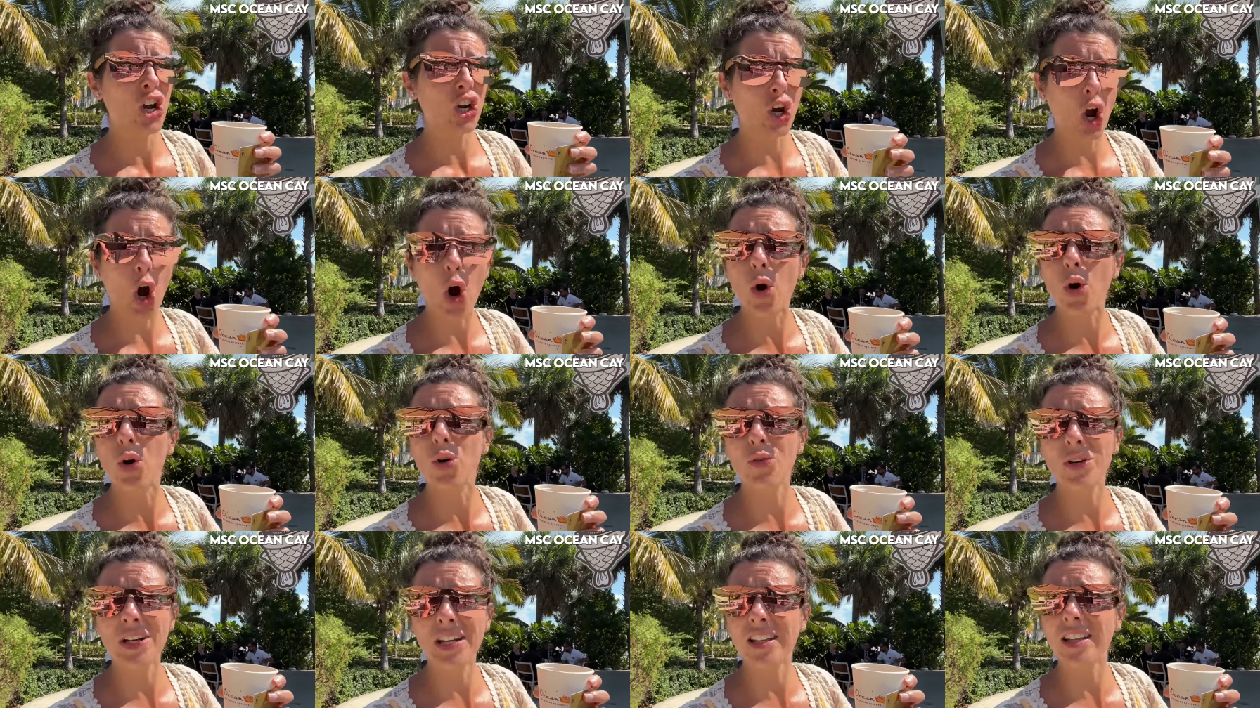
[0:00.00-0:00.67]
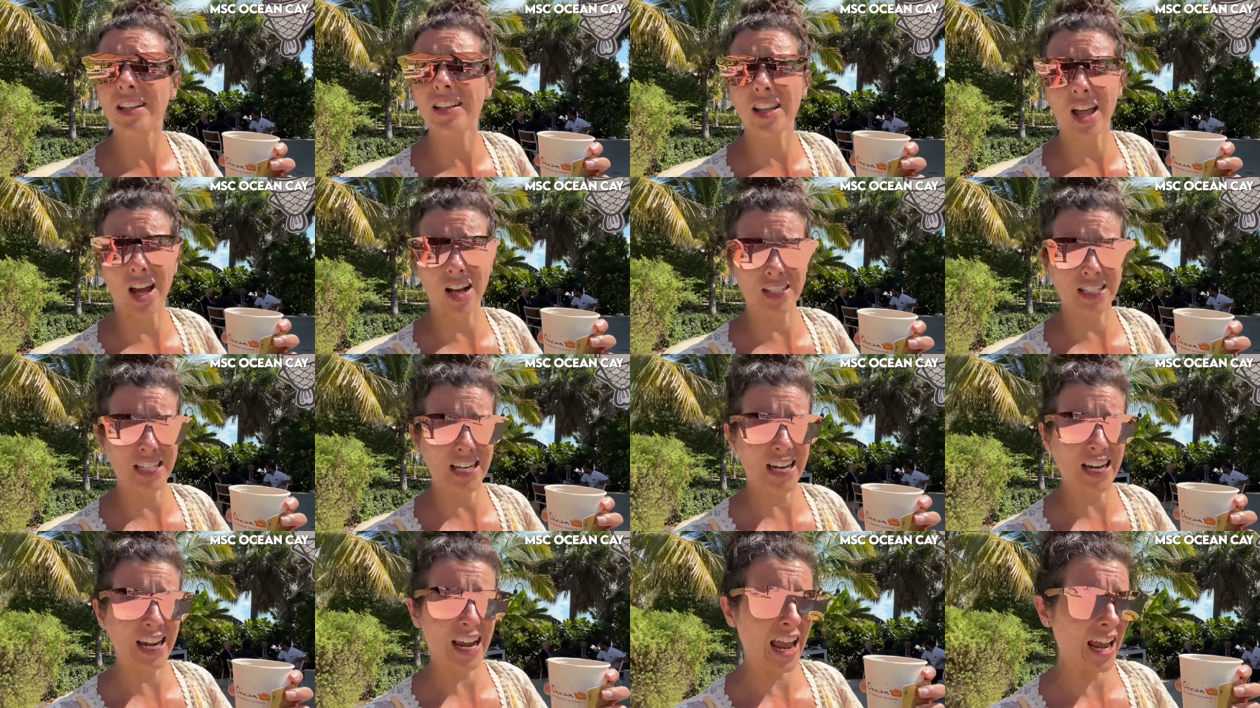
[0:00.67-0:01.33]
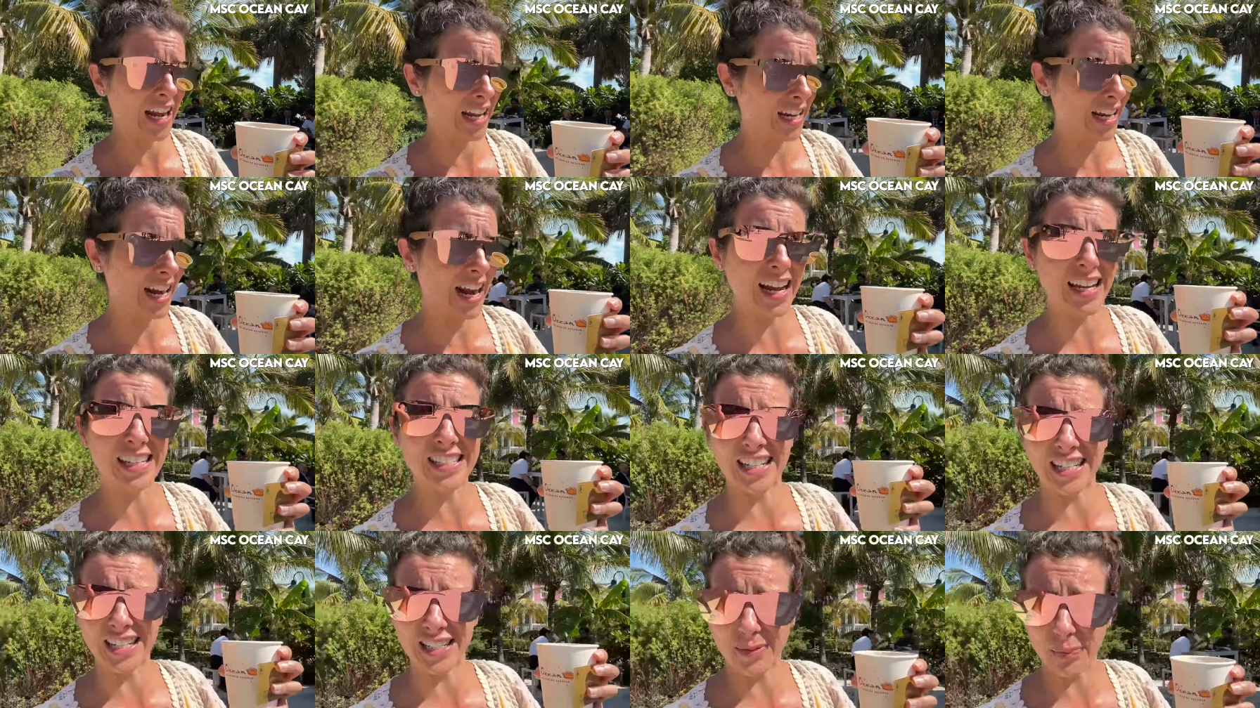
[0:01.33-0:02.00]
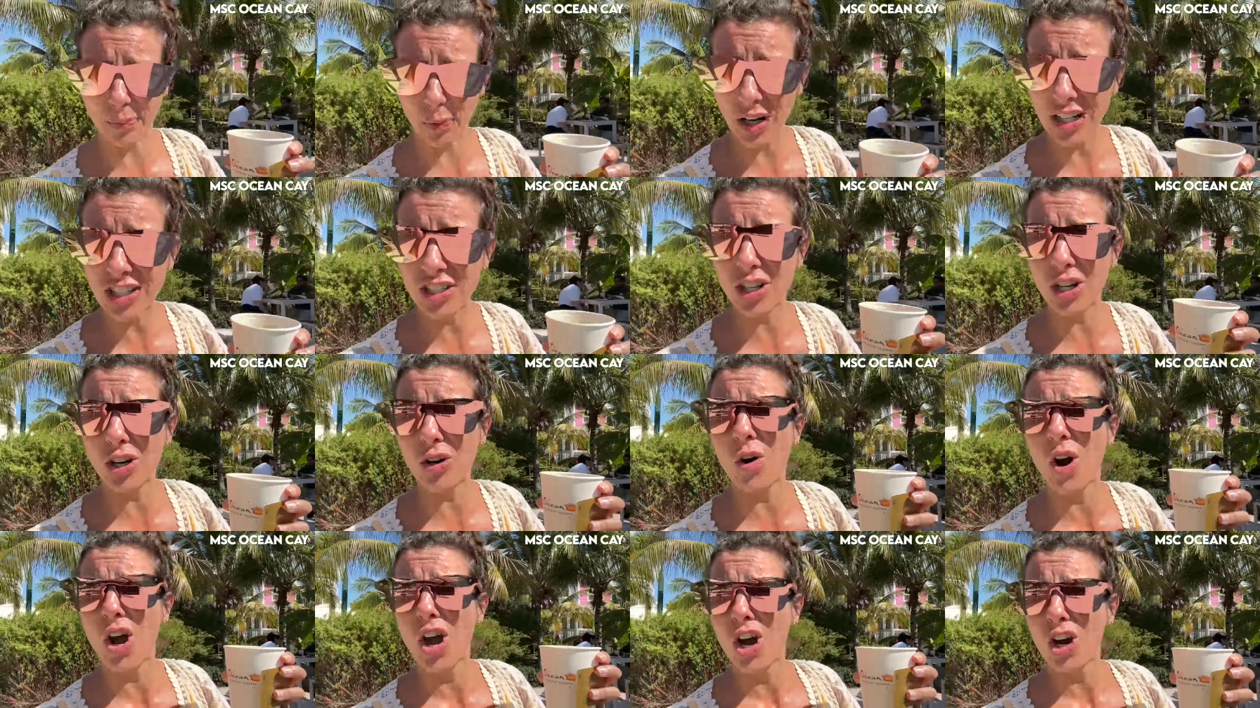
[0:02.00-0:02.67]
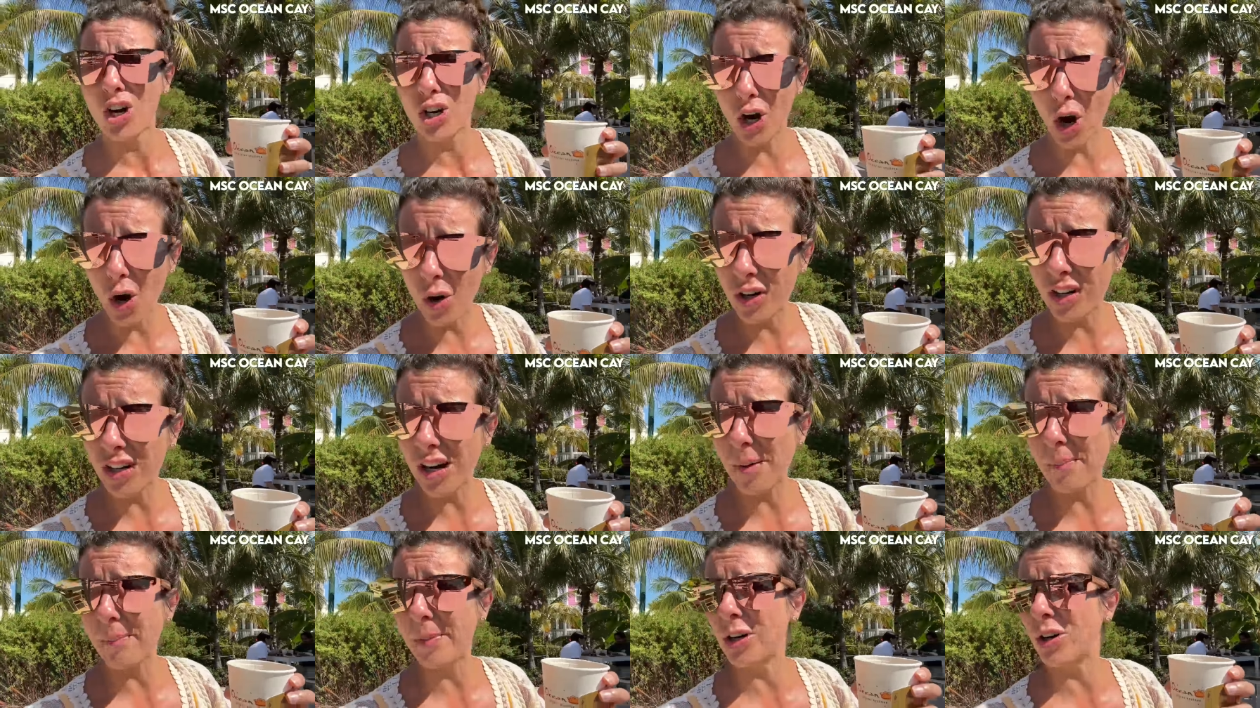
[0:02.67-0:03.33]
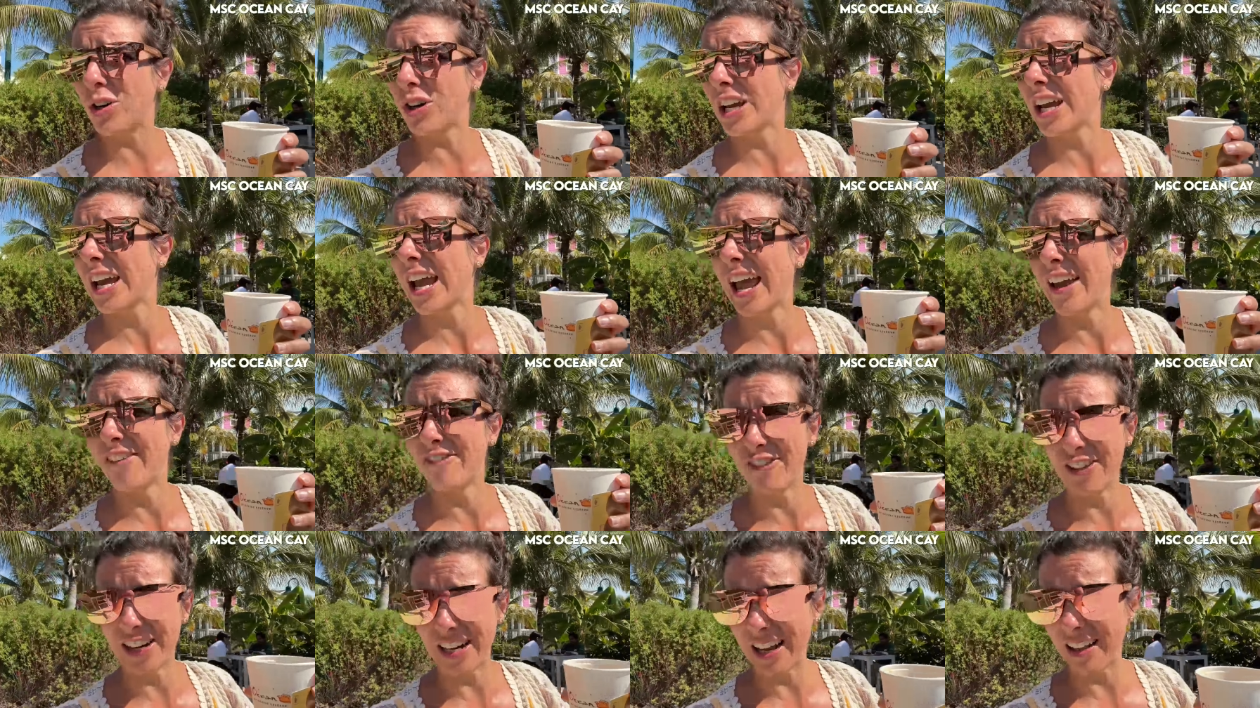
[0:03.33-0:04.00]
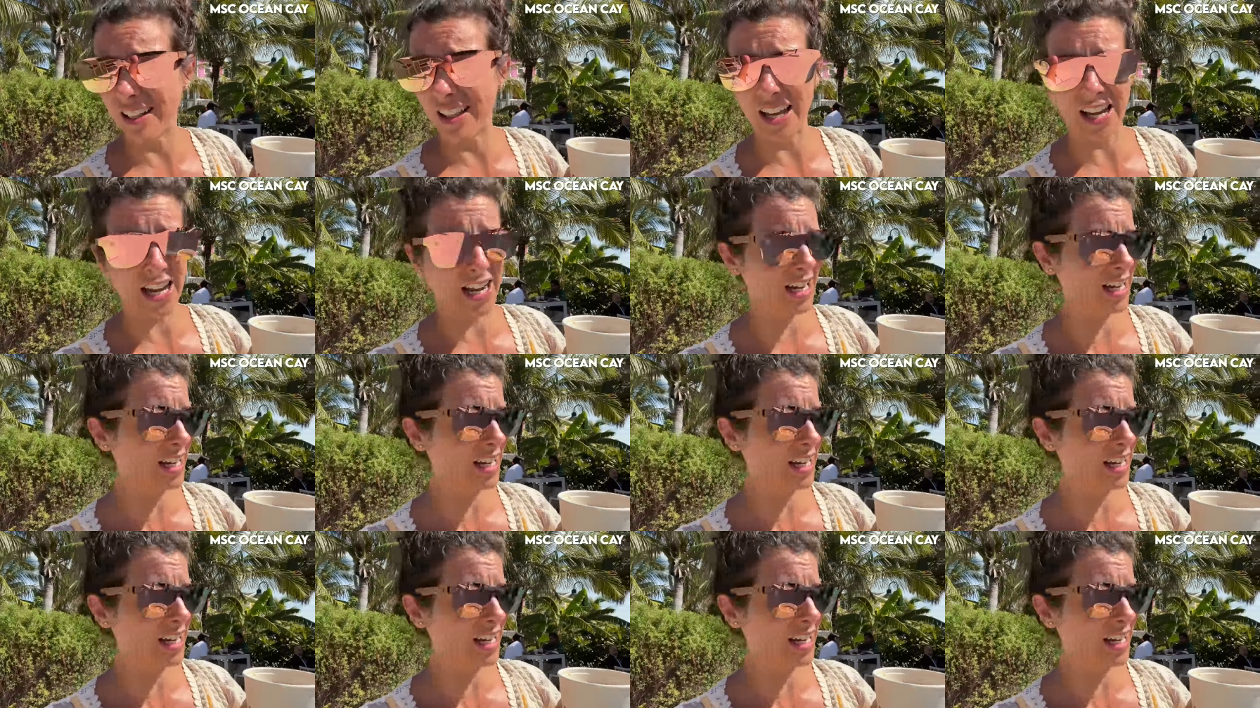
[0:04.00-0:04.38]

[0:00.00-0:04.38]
Coconilla Latte and it has espresso, coconut milk, and vanilla. And